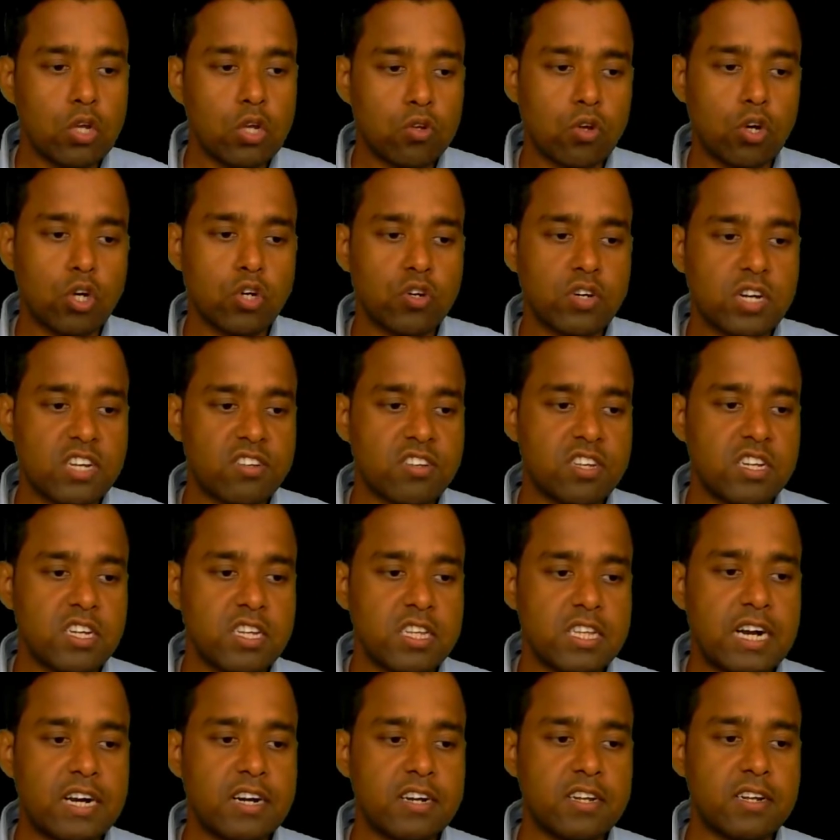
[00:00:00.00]
you can say
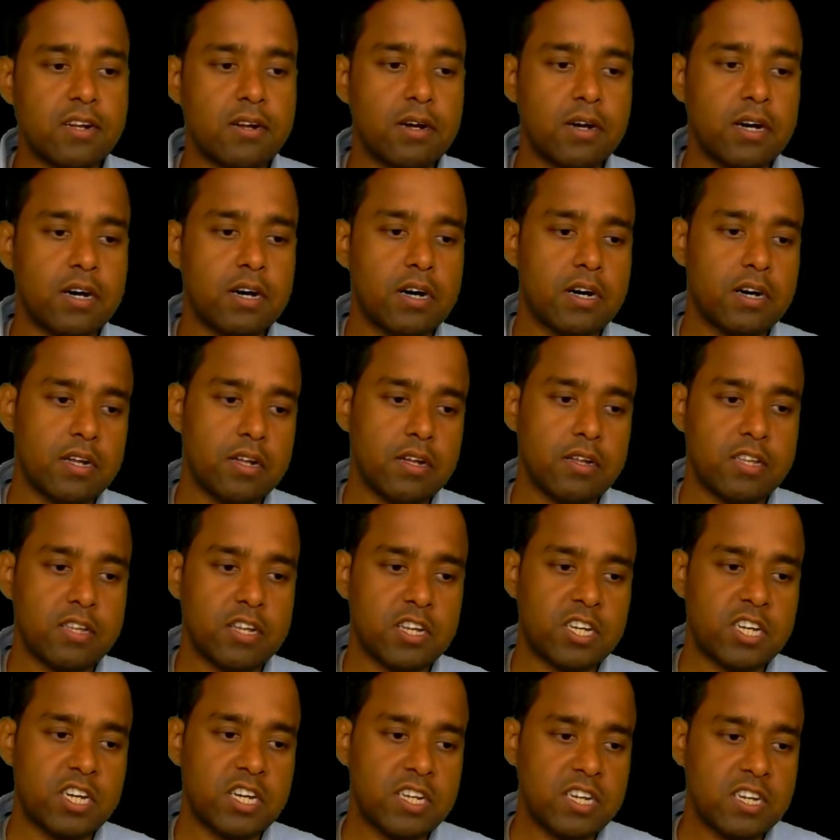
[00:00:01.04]
that the
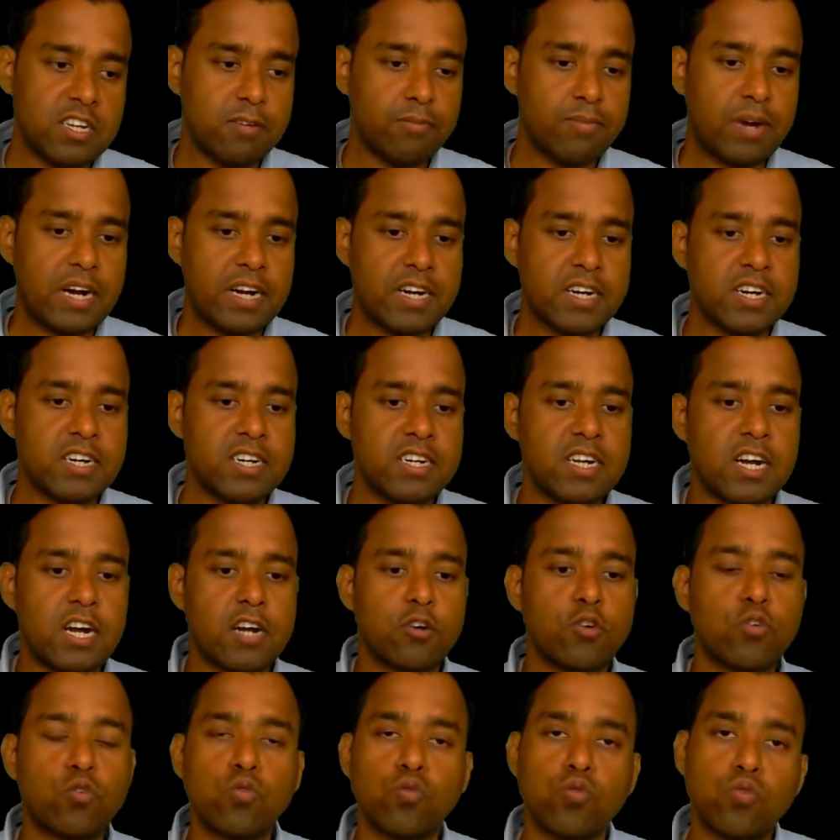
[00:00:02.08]
changes in binding energy
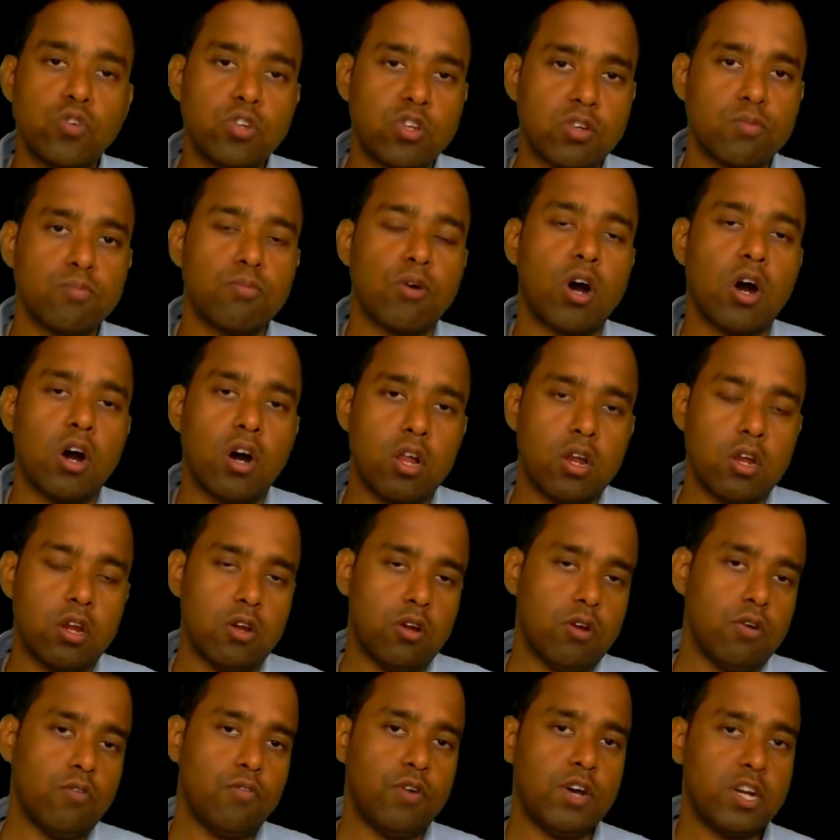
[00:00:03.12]
are too small
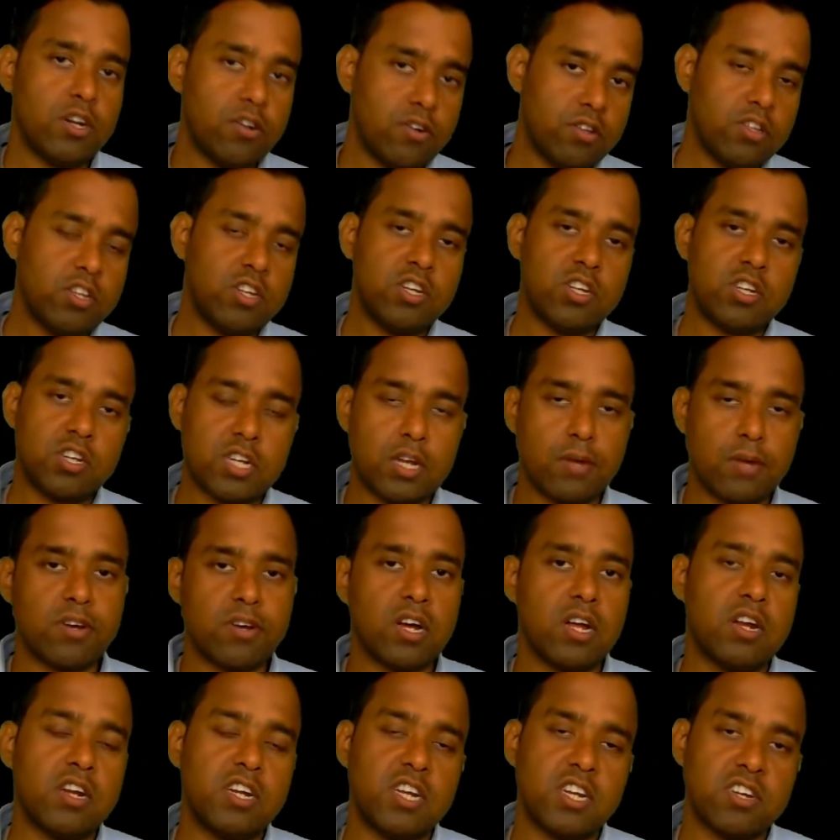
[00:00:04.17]
when these
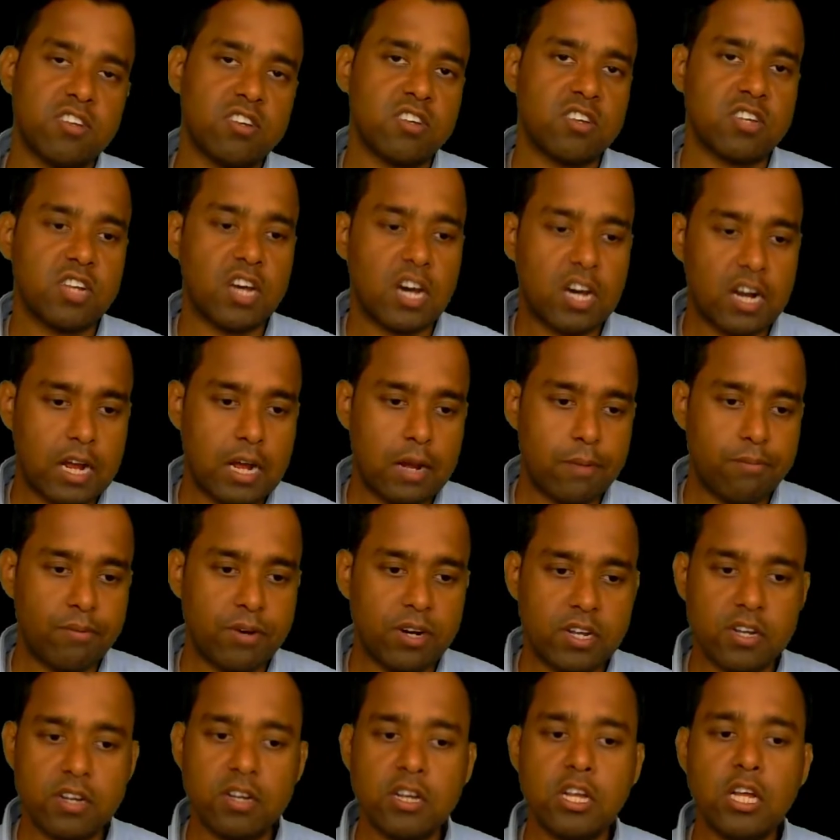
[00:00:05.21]
chemical reactions are
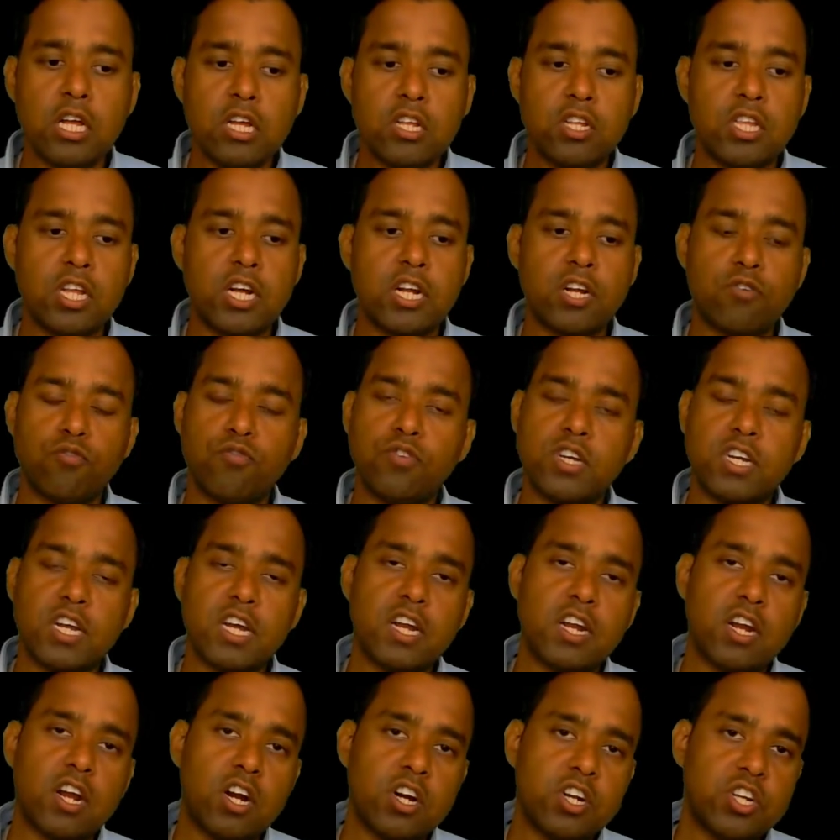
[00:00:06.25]
happening, that we
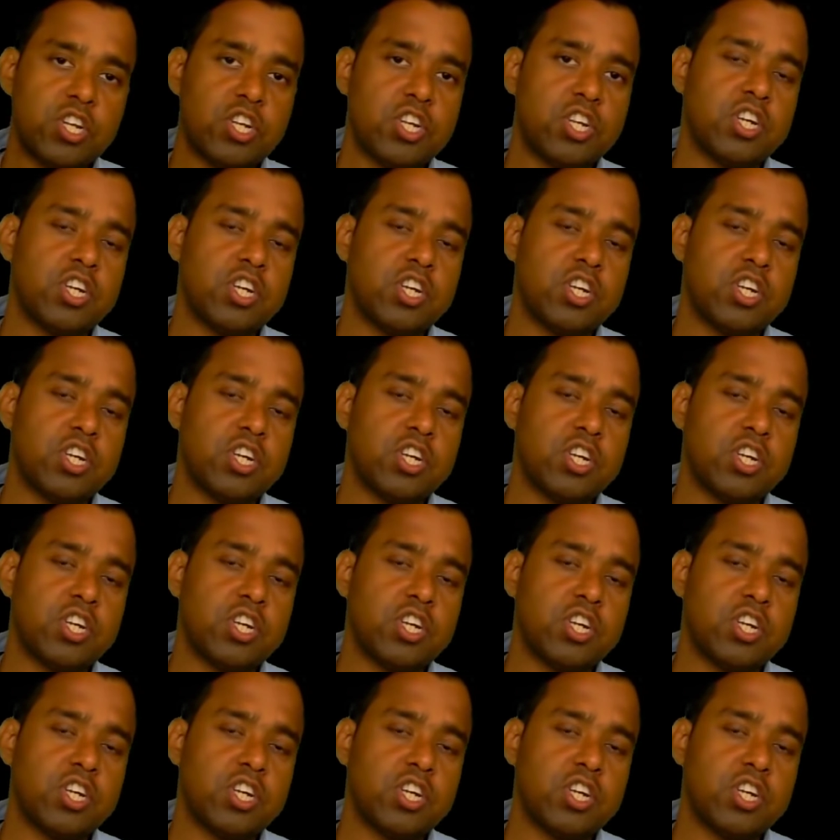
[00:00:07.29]
cannot